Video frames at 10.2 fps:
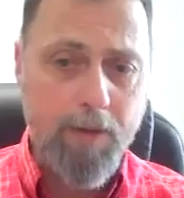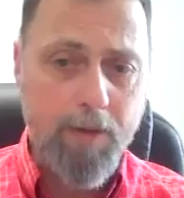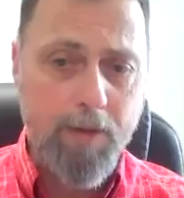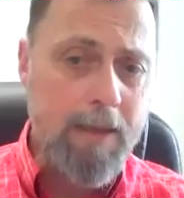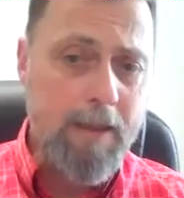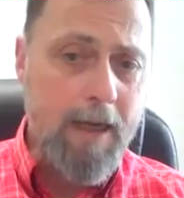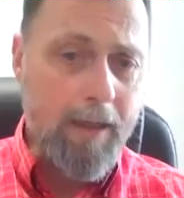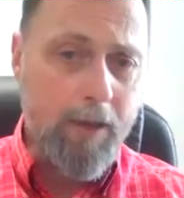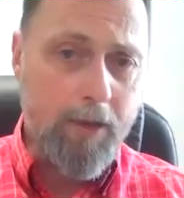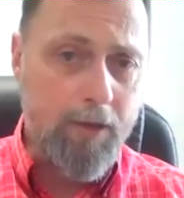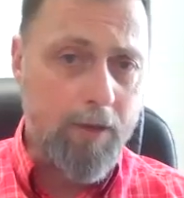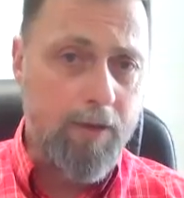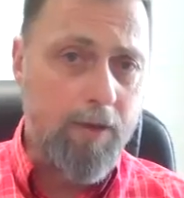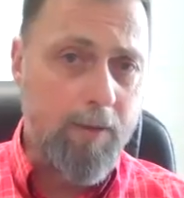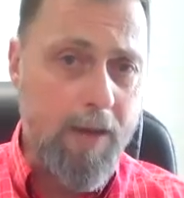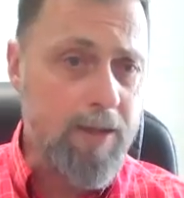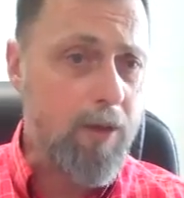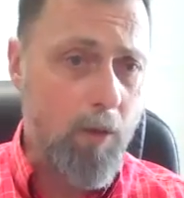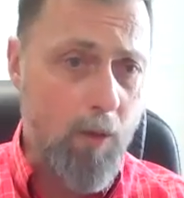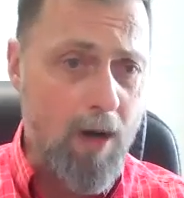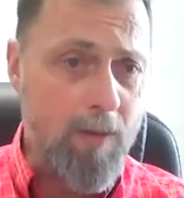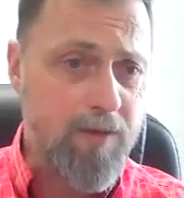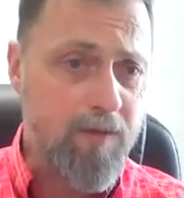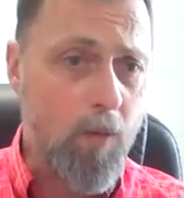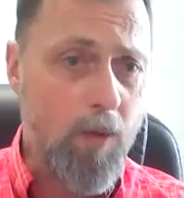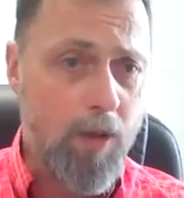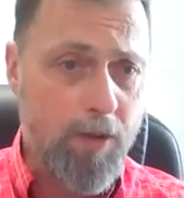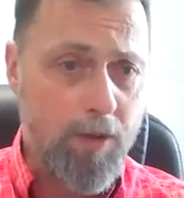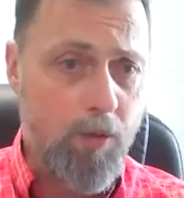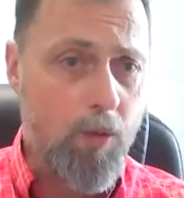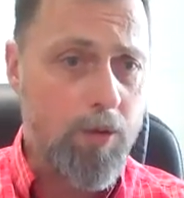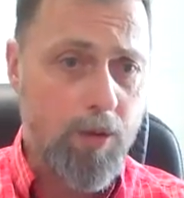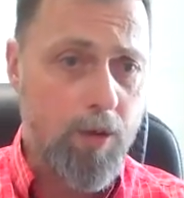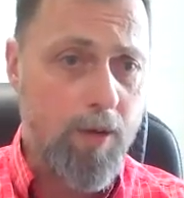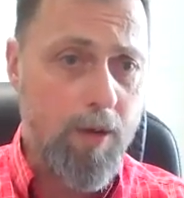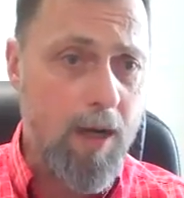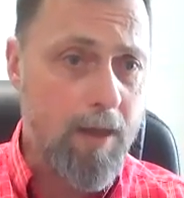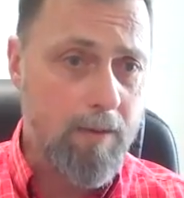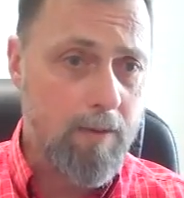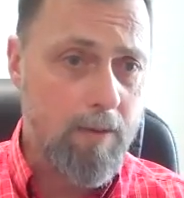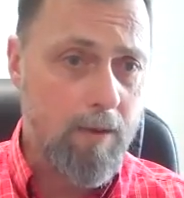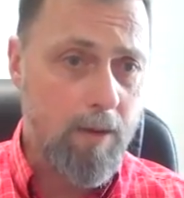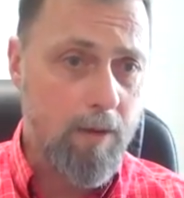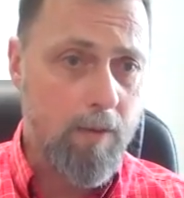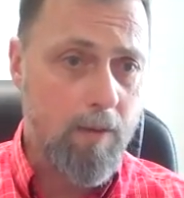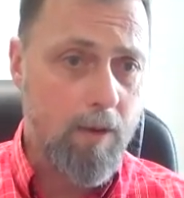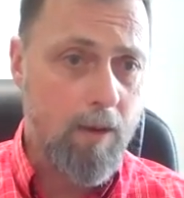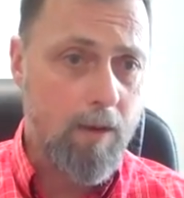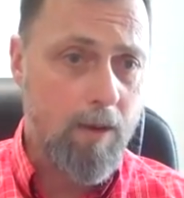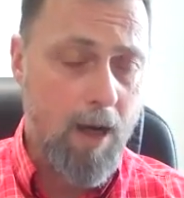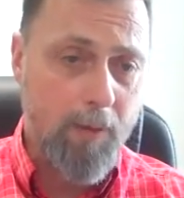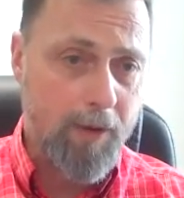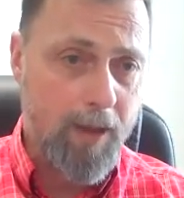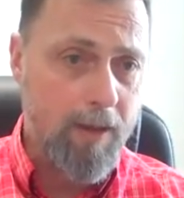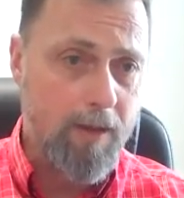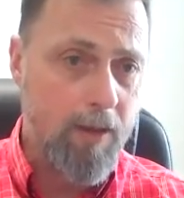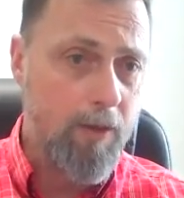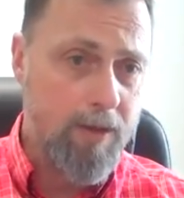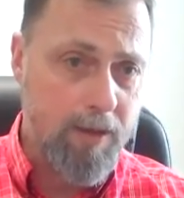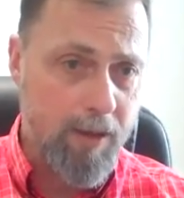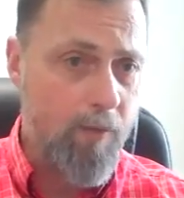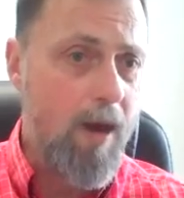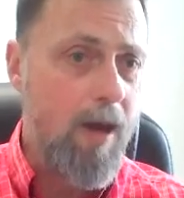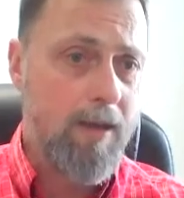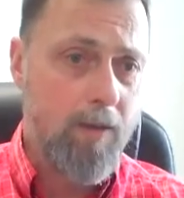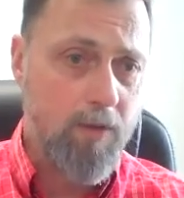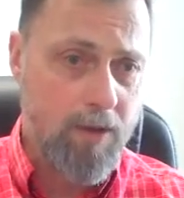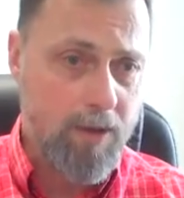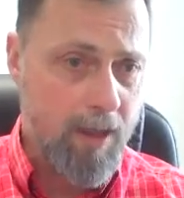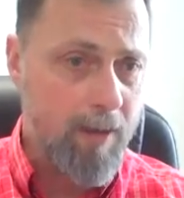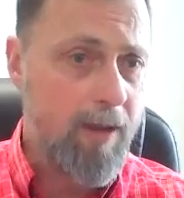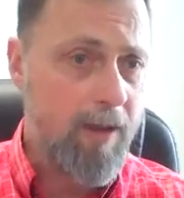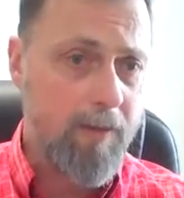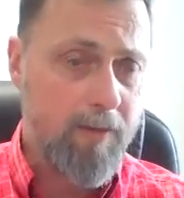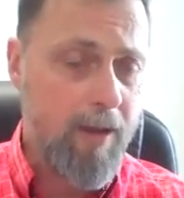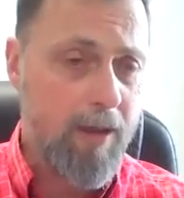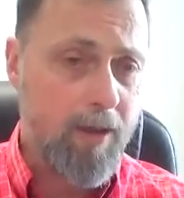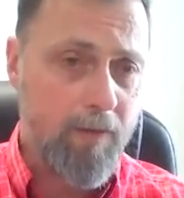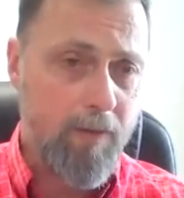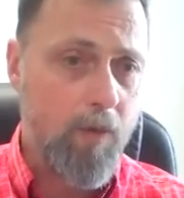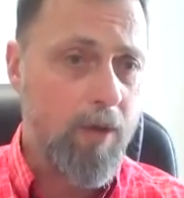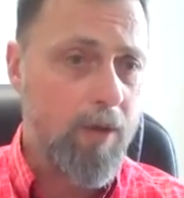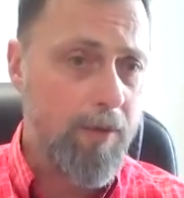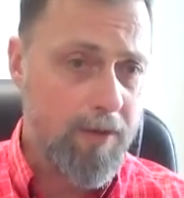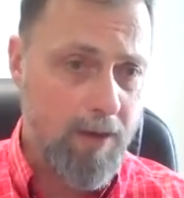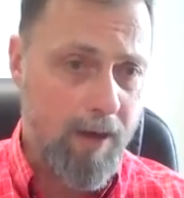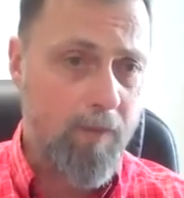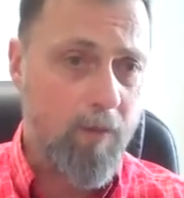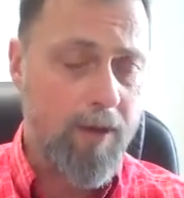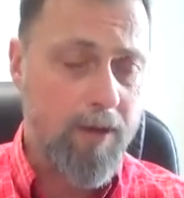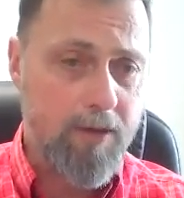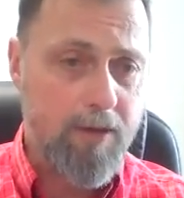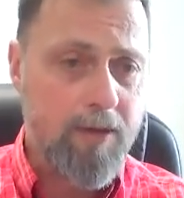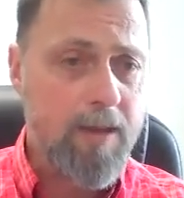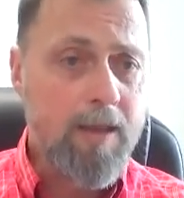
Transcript: that, hey, look, the basic requirements for a will in Georgia are not, complicated. Is it in writing? Was it signed by the maker of the will? Does it have witnesses?